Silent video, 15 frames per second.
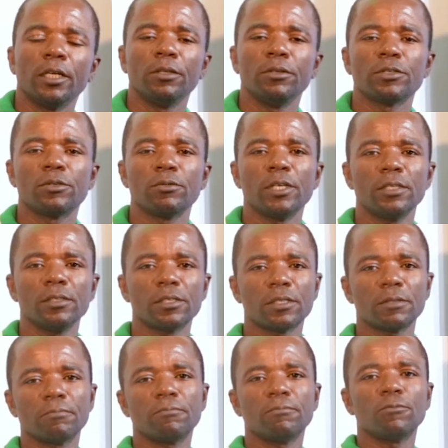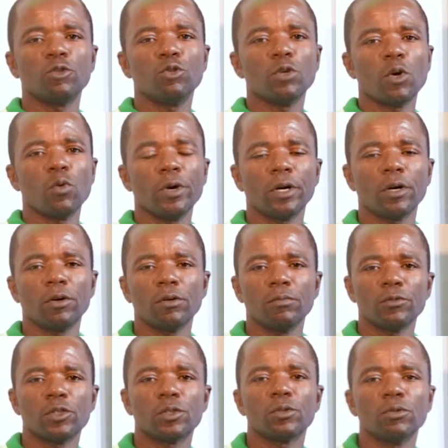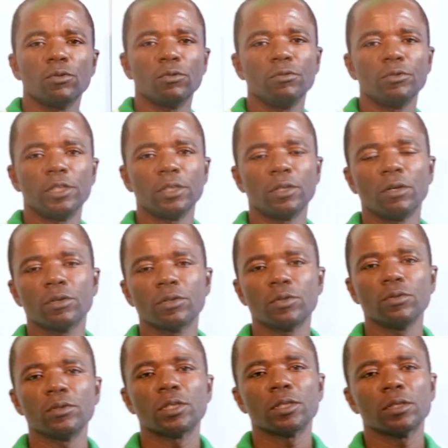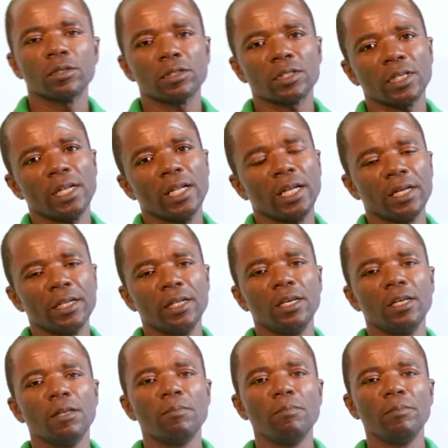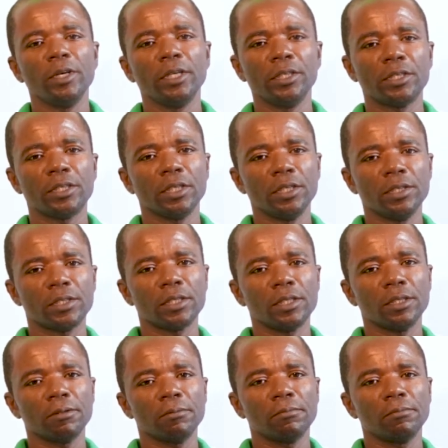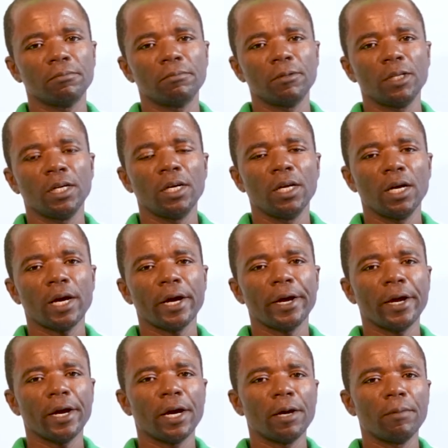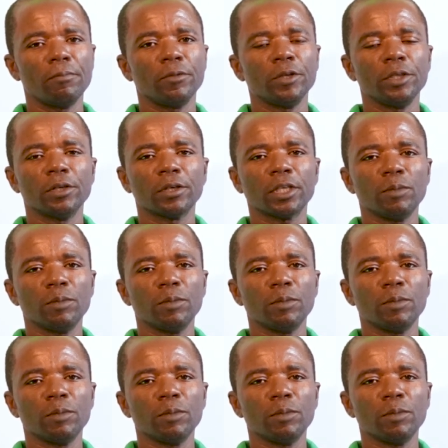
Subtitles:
Hello students, you are welcome to the Rock Tutors Learning Made Easy. I am your